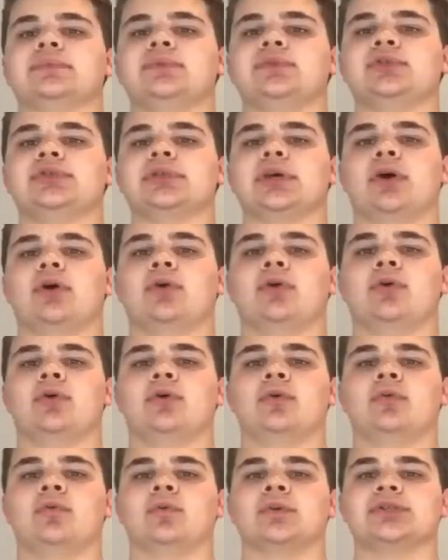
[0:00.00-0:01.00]

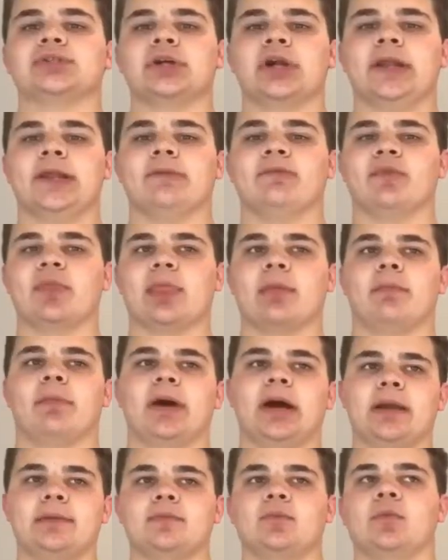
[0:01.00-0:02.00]
So we're starting from the
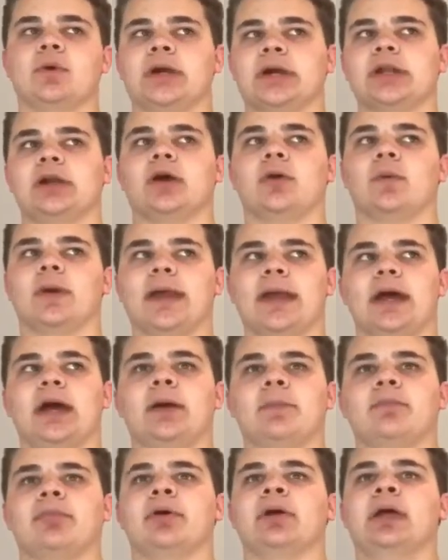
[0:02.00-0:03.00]
bottom and working our way
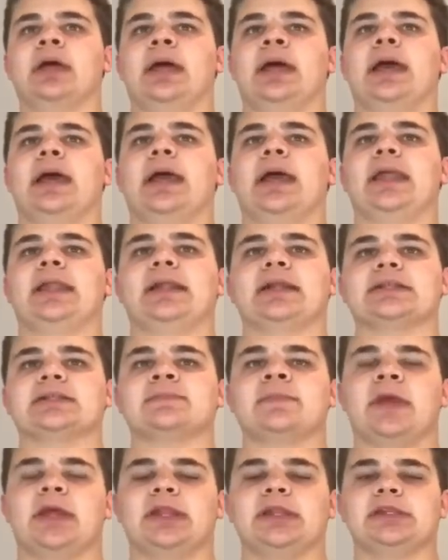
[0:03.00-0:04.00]
up, and that's
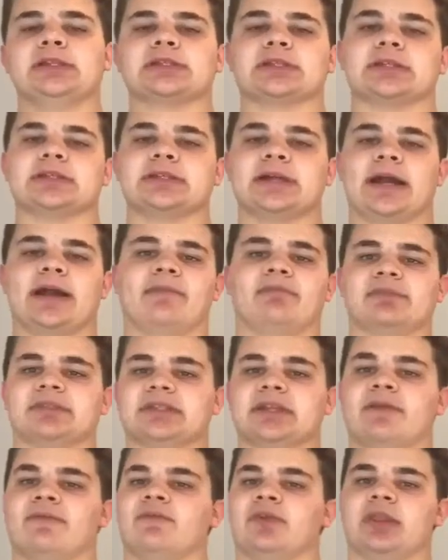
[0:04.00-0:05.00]
mainly just because I have the
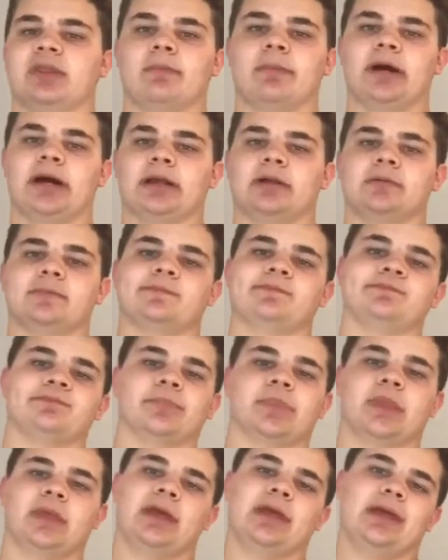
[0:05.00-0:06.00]
stuff for the bottom,
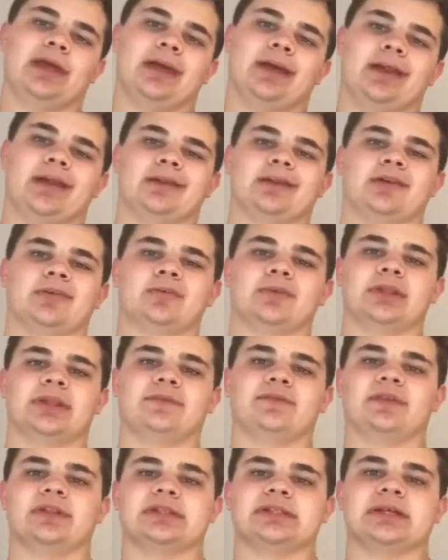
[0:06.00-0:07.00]
and I don't really
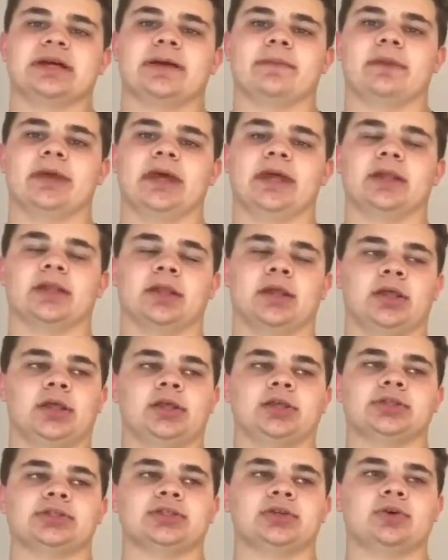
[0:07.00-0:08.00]
for the top yet.
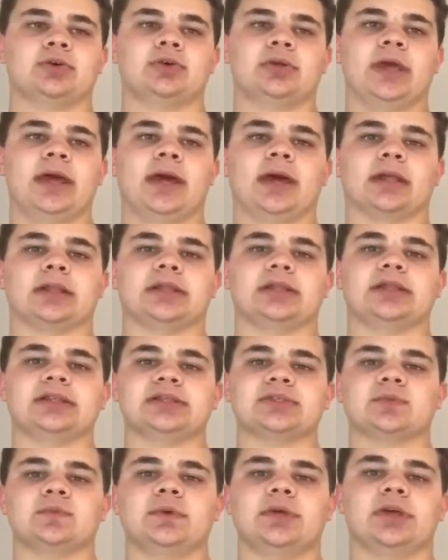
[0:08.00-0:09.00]
So yeah,
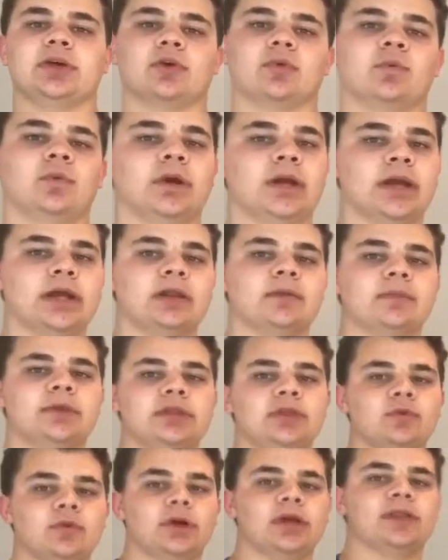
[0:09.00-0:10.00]
this week we're gonna be
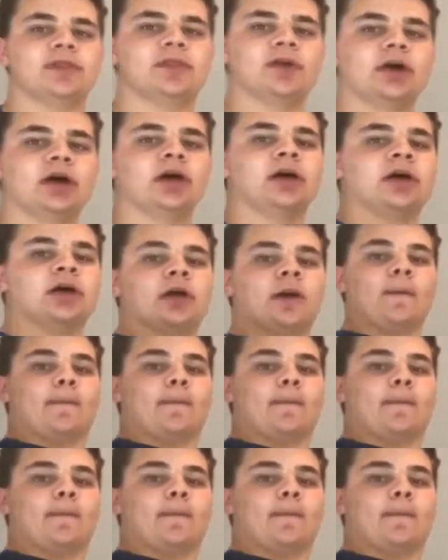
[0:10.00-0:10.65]
doing the